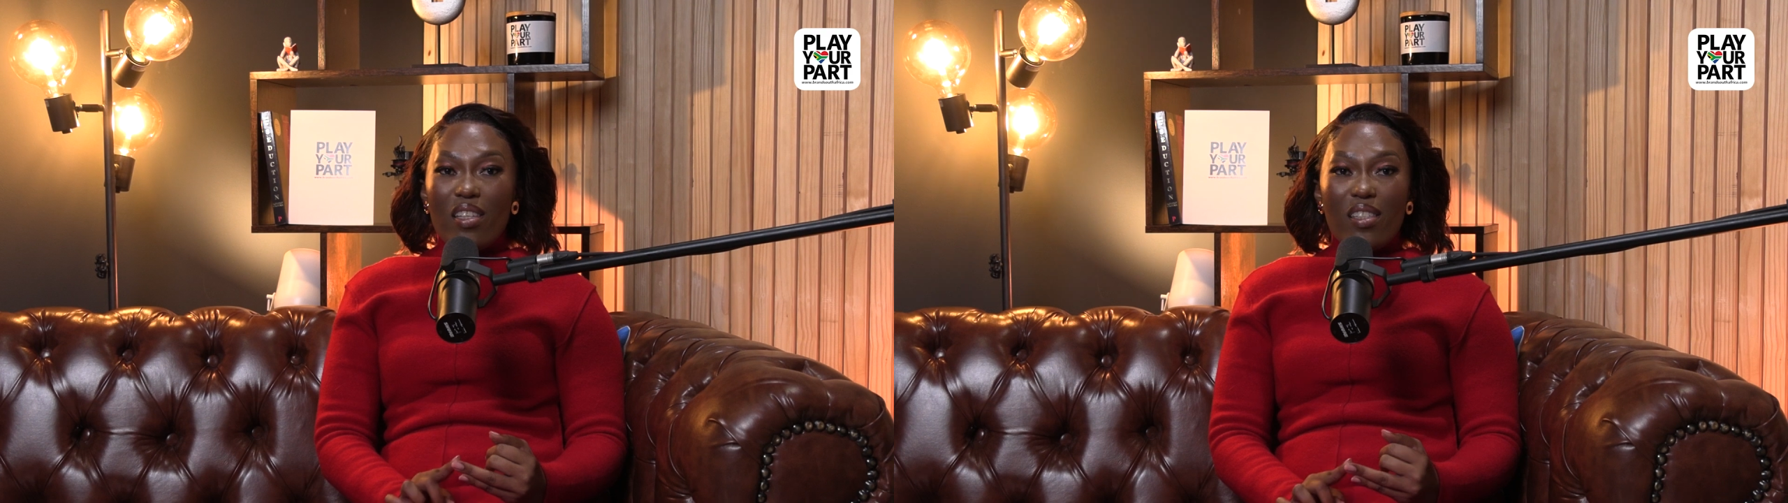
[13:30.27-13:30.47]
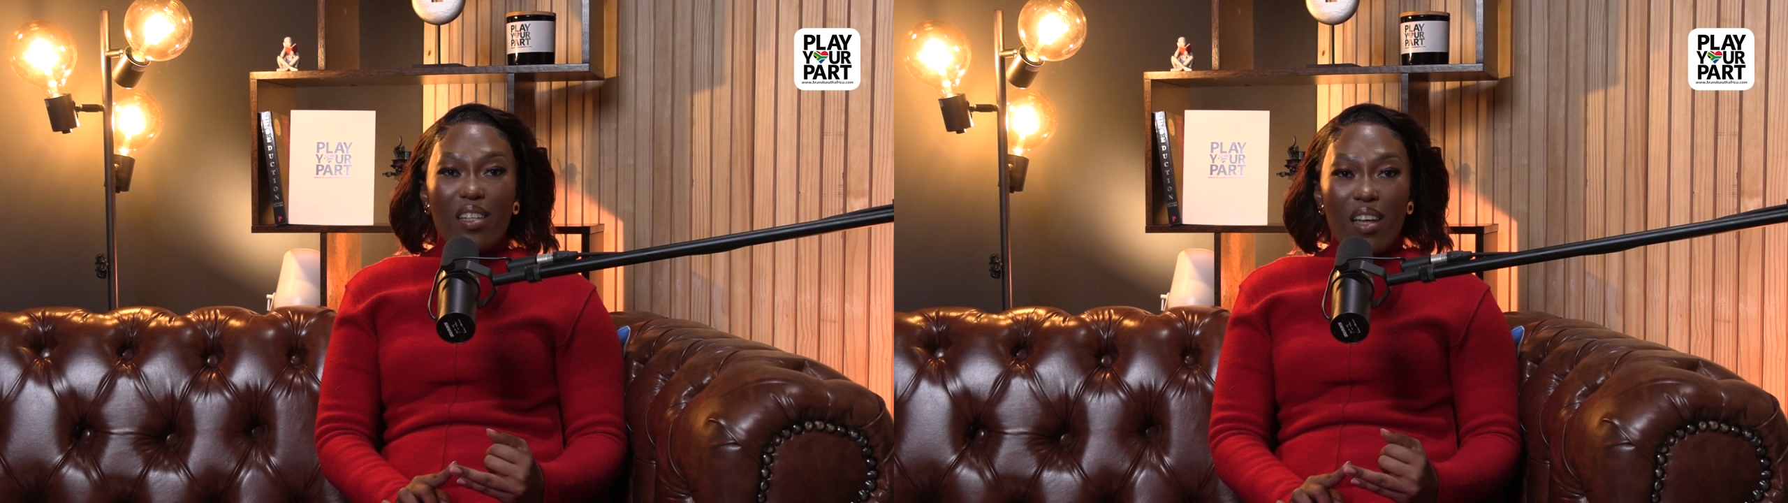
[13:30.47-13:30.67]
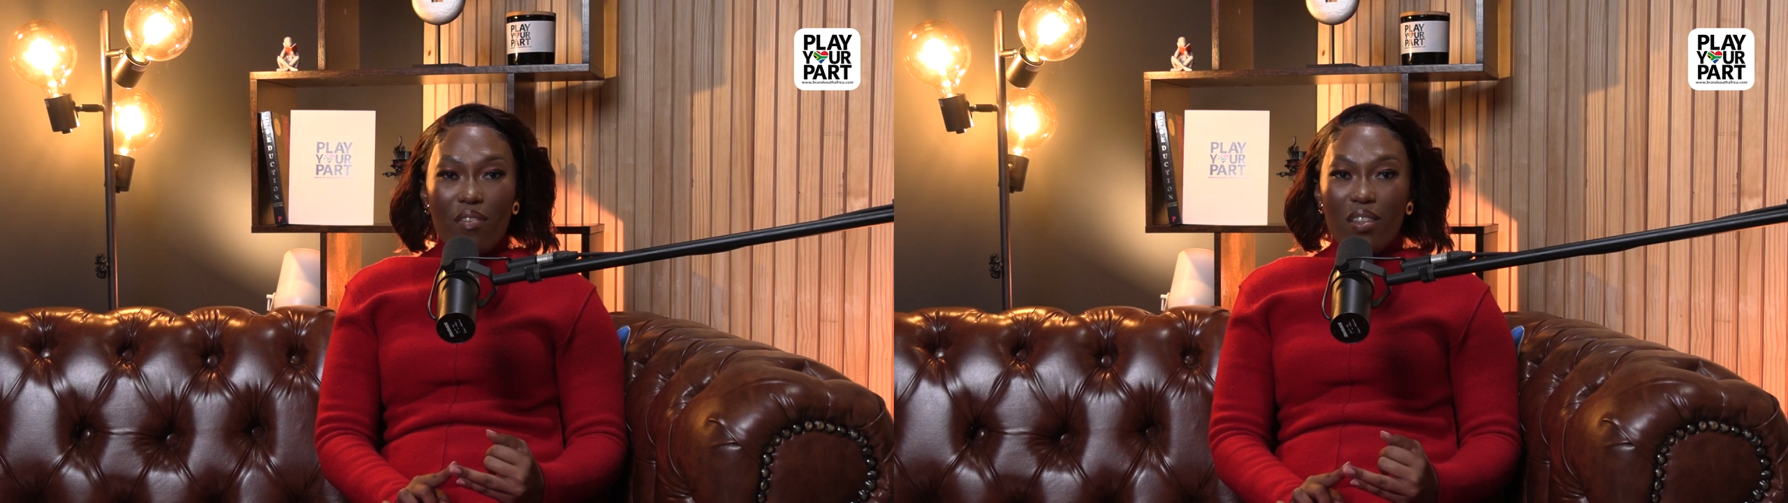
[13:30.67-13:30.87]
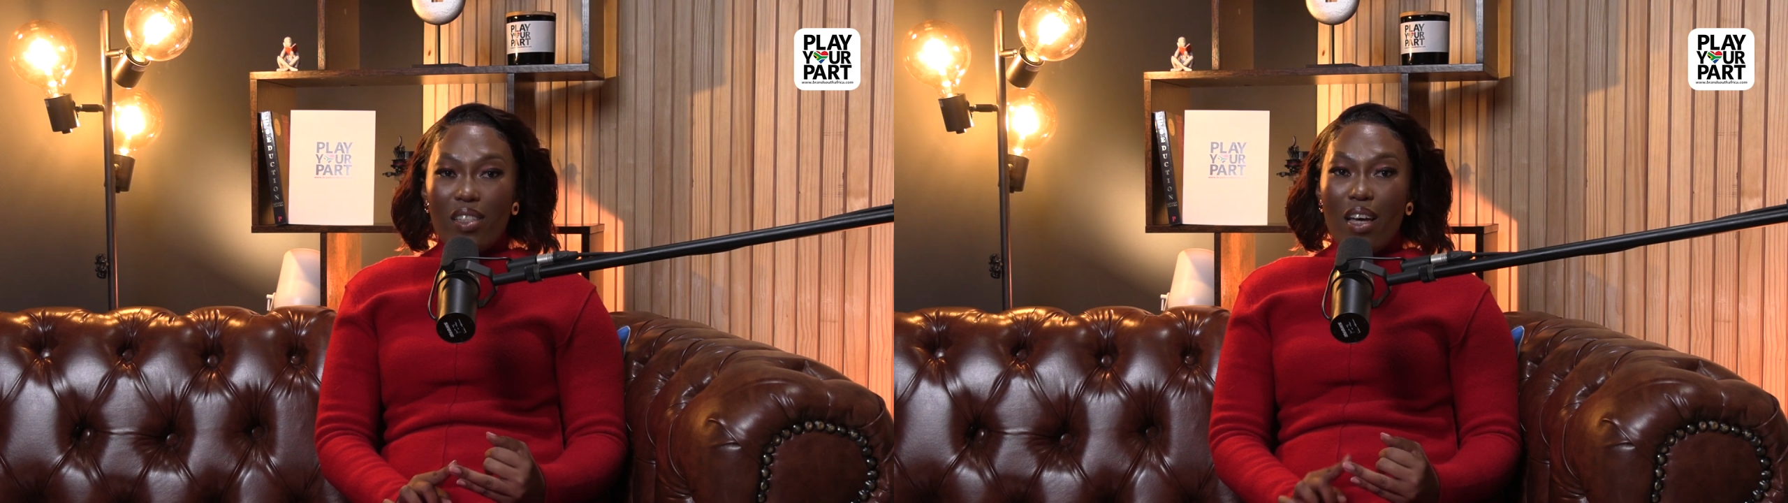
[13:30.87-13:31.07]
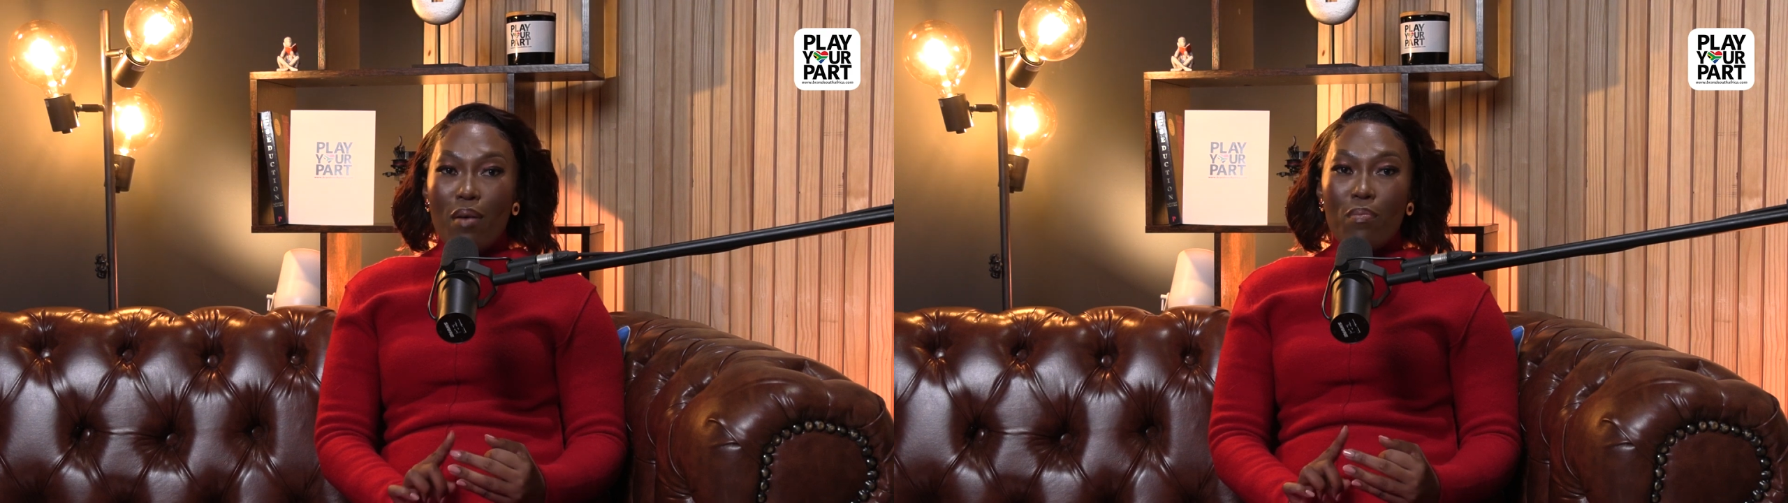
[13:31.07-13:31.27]
they still have the
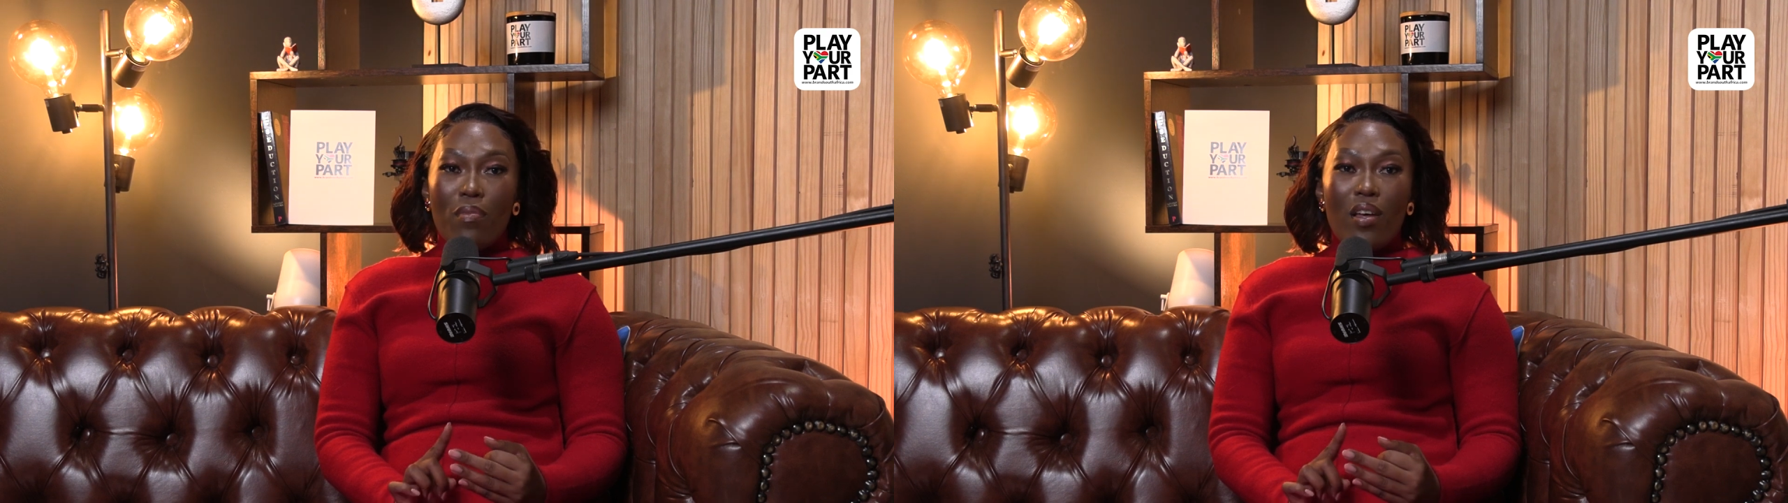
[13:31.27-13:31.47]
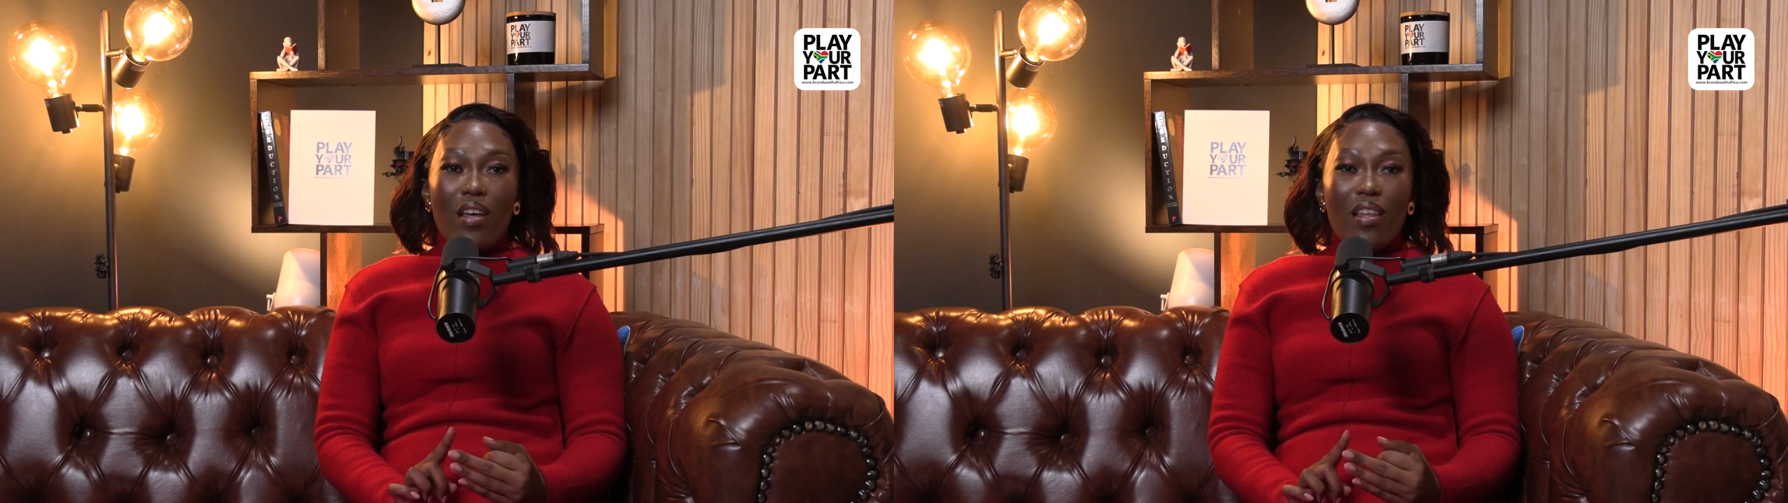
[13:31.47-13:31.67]
time,